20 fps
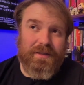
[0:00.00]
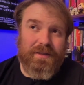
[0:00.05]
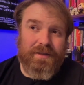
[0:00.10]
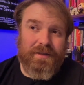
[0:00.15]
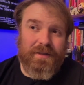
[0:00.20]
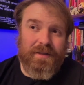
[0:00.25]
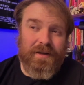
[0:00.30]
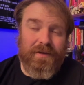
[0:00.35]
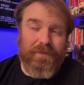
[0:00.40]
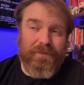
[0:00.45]

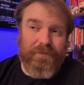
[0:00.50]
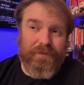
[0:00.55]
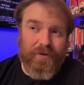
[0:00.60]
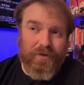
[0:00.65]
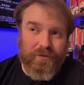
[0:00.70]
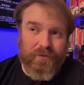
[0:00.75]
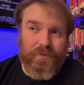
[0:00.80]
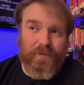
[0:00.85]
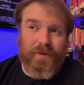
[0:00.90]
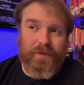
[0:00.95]
the
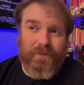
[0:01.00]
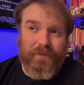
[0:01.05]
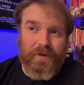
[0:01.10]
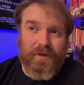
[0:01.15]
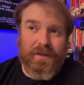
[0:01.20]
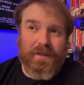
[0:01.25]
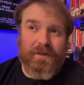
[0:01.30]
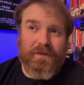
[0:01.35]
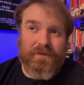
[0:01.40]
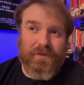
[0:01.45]
first one felt
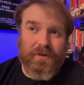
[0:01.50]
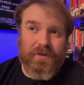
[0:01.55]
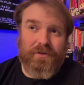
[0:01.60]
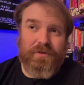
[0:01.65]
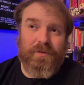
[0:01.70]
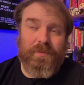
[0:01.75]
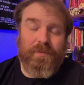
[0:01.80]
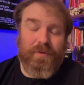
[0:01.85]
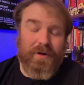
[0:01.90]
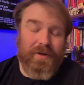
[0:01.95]
like such
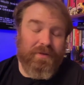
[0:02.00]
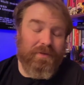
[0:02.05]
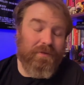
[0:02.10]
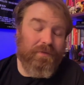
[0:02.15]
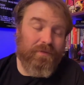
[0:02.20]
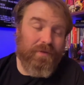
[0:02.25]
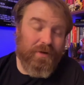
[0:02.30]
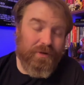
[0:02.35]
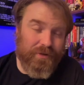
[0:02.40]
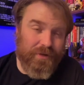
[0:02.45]
a breath of
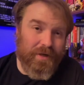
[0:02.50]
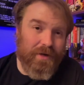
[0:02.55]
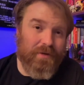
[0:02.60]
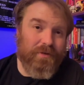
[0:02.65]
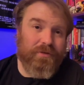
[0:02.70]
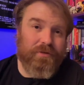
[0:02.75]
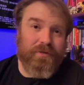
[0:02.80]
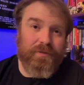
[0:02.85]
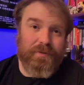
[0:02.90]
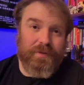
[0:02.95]
fresh air
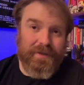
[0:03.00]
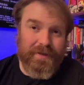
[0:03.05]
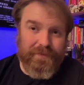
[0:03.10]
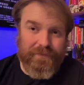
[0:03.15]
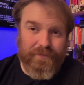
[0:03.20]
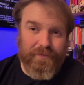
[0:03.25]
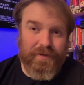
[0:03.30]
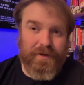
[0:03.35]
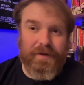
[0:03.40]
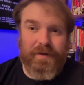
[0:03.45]
and so
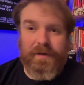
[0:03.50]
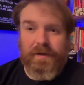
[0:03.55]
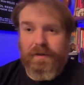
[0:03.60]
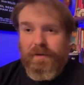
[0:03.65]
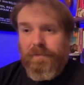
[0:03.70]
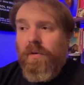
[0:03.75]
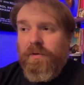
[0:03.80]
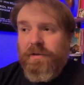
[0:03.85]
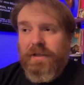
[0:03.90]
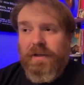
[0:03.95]
different
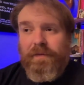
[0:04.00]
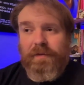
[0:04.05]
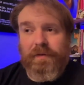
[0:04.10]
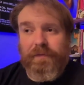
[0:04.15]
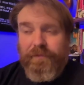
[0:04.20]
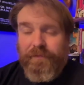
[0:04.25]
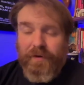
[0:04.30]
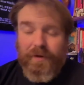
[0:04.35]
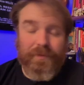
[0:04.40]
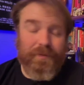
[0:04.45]
and was having
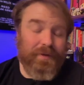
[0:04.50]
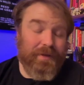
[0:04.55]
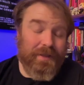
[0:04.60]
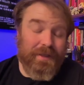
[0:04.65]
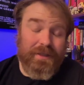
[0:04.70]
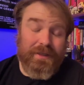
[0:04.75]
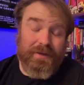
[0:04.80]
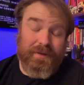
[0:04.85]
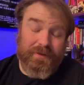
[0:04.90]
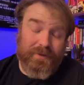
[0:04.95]
fun with
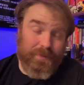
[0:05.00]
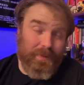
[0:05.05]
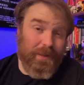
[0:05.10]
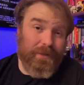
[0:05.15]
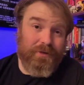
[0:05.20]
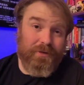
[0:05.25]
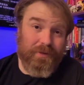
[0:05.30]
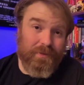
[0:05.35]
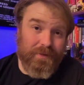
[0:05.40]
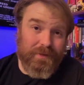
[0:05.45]
it,
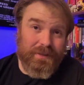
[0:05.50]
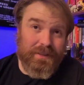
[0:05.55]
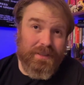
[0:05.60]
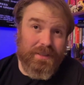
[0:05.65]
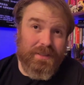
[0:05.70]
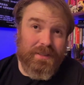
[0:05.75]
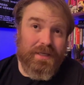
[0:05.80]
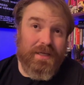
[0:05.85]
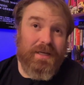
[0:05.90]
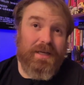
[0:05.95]
especially with
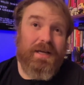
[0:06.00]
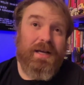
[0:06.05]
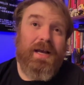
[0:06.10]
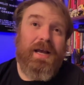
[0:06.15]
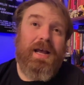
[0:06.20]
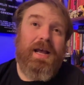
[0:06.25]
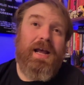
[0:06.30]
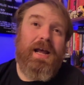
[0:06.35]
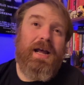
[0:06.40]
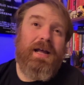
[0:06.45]
DC.
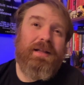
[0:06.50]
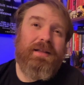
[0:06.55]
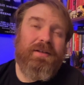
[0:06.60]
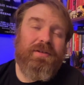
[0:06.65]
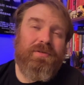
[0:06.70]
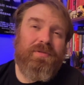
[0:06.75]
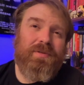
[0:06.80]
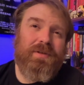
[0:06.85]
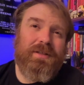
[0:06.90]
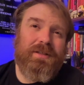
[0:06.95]
And
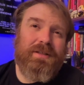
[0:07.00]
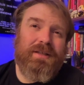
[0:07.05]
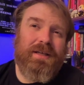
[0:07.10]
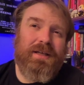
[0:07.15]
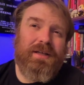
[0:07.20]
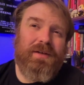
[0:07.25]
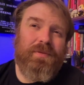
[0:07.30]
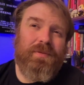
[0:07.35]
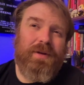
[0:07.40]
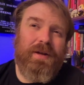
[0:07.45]
this one it's
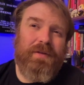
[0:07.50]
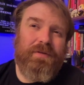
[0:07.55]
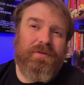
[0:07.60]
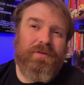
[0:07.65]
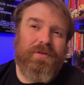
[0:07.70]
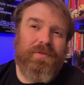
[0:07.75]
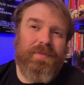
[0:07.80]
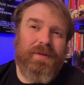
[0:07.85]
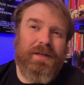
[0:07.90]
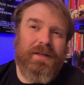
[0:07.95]
like we have
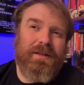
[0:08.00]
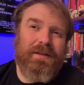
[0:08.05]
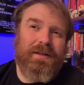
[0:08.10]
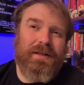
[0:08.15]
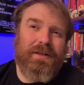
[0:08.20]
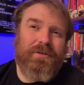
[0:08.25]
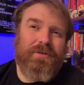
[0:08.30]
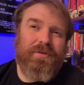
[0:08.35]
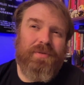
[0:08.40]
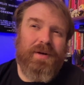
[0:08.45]
so many
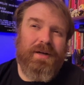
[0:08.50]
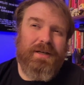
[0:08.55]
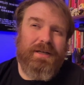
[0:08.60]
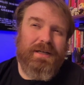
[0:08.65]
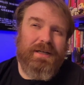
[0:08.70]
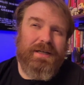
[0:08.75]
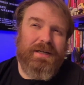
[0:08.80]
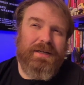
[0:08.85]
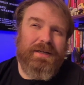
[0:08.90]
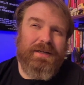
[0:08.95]
like do I
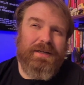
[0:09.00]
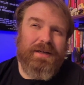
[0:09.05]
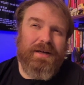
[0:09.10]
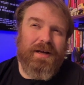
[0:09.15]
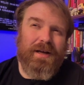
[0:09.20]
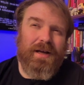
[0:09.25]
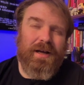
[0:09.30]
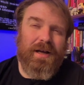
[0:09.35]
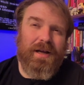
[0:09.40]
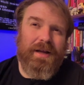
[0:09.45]
need
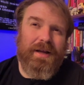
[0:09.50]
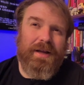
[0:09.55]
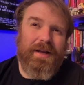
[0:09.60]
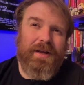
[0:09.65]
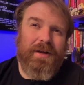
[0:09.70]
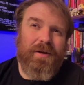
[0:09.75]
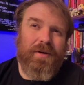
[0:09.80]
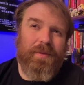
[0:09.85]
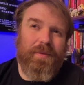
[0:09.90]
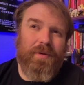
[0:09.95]

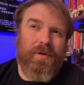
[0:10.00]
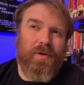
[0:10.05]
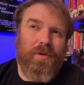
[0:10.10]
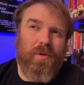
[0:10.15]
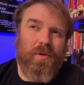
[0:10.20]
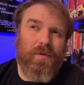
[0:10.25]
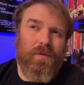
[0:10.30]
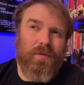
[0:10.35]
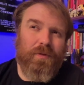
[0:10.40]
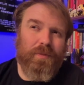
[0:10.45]
a
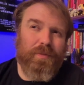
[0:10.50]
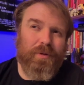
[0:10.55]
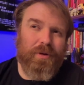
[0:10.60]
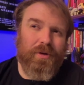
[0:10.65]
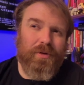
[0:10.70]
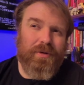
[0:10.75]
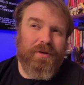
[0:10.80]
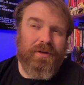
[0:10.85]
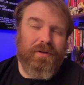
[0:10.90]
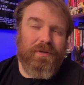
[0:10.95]

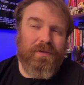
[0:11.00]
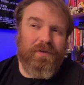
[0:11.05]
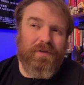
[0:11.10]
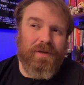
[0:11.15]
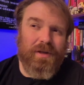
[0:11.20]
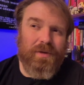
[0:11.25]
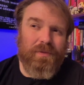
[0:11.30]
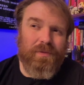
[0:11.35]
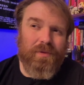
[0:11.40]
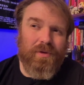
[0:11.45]
overbloated
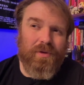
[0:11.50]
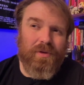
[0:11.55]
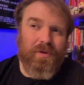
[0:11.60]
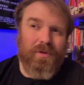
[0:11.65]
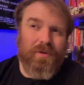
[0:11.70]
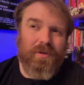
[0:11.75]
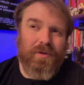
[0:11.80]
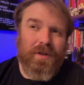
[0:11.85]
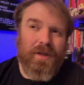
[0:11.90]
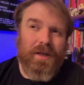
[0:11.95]

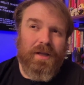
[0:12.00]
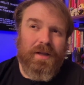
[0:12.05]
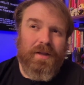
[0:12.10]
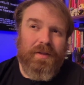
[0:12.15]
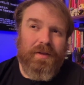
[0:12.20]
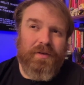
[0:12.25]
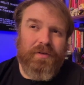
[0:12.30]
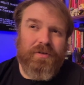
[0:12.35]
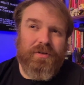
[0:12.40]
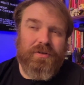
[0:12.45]
sequel?
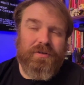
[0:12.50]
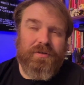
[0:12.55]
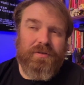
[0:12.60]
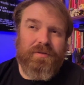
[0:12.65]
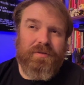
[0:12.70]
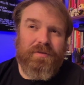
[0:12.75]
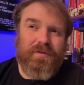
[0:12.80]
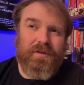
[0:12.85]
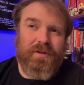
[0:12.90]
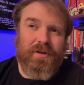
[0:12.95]
They're just
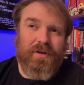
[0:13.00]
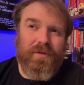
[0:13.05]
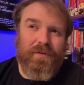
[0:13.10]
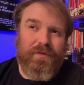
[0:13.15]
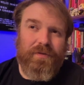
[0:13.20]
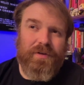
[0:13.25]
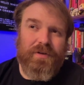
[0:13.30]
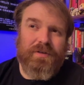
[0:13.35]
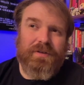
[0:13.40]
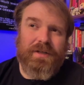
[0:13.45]
you know
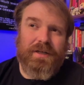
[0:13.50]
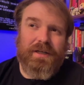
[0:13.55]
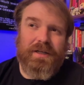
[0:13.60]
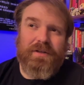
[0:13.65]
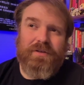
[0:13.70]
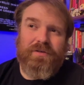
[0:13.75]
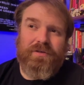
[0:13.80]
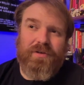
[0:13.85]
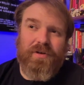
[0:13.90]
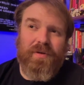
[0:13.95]
feels like
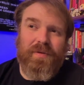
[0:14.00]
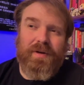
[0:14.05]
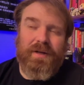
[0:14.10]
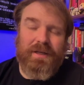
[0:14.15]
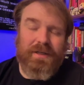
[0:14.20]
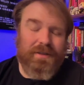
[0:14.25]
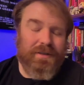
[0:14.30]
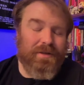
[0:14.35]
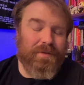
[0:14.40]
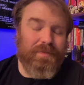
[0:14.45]
it's going
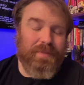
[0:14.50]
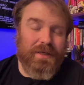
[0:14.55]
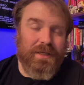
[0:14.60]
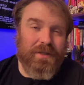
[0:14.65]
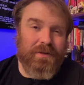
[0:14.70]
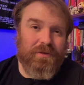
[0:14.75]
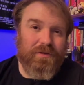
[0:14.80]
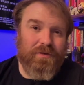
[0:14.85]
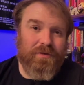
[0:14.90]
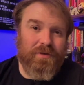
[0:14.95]
into
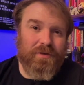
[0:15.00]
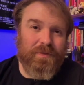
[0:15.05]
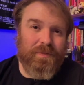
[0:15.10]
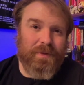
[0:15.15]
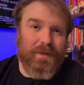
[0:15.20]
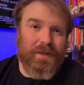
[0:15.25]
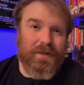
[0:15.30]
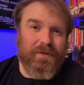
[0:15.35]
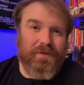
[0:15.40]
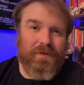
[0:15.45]
beats just
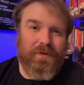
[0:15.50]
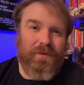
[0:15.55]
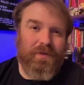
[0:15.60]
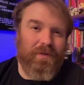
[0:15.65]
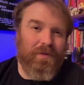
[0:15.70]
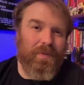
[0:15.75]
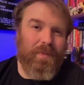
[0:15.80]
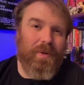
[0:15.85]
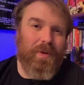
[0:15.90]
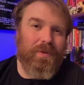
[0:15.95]
because it's
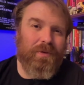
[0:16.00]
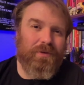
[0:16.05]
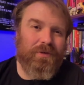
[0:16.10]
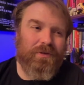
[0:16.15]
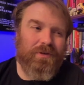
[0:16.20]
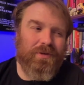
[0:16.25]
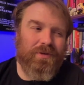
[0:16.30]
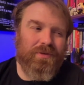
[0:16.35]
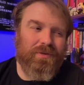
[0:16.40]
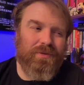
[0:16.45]
supposed
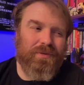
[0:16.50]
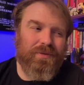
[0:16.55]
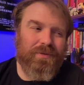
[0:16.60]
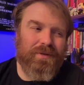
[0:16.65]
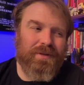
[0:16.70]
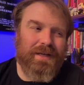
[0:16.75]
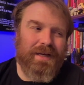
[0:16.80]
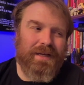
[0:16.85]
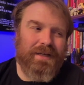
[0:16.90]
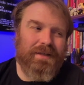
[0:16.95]
to
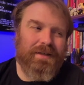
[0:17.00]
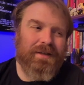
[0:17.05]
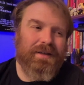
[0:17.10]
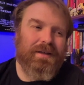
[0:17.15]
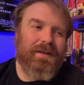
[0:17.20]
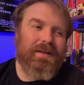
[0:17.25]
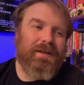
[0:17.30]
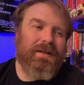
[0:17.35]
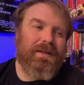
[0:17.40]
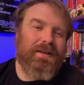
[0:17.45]
that
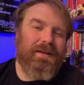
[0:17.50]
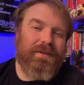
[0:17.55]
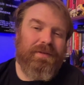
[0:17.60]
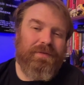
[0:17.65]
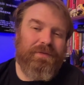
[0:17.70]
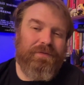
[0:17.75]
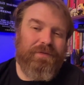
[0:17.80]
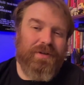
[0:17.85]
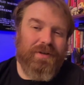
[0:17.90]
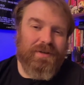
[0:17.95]

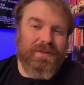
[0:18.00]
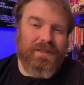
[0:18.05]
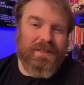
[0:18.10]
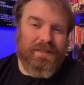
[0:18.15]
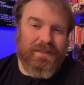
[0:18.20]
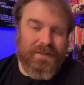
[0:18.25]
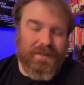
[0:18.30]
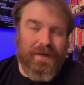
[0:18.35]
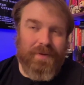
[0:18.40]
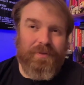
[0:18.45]
feels
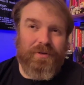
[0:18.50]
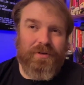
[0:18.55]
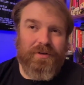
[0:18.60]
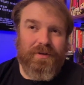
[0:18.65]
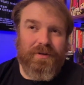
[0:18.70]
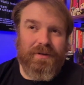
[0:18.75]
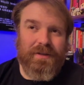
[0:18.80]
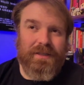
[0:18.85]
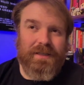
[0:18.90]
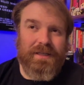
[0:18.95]

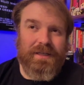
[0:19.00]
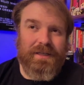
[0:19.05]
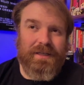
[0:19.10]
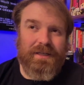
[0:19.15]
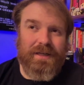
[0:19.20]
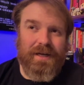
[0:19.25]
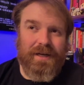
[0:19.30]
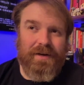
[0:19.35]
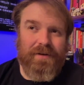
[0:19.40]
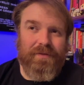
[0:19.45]
exceptionally
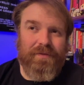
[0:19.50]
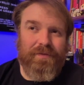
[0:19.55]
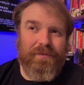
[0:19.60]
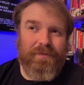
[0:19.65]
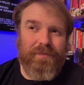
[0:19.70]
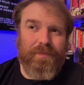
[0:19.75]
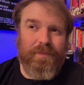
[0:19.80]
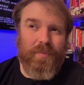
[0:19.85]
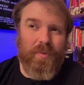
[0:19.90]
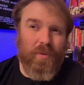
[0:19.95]
kind of
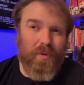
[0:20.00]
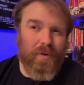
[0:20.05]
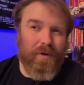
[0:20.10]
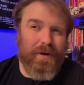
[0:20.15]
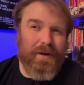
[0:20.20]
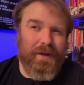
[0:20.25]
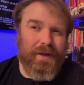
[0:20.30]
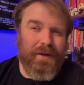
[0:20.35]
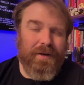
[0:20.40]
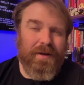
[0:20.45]

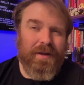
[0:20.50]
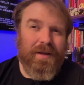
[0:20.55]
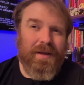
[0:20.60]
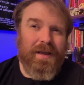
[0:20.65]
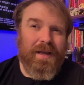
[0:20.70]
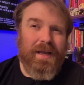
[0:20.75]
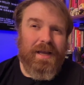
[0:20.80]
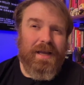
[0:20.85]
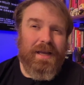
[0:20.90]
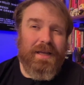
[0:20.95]
boring
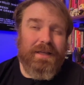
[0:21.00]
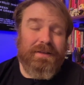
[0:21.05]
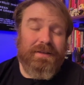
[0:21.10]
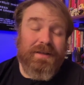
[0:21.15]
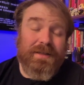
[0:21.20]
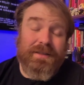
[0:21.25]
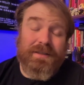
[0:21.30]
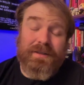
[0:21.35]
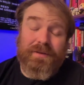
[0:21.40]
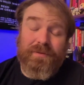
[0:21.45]
it
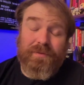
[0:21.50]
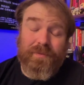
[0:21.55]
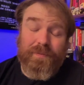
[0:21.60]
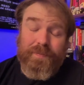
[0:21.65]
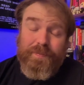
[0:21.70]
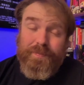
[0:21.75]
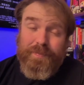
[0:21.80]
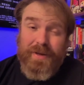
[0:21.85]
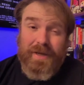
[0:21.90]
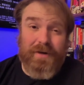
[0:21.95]
does
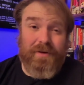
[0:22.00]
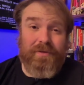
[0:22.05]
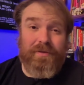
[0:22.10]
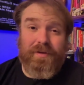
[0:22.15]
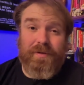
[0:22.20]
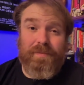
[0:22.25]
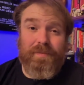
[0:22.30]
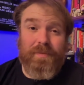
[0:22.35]
it better than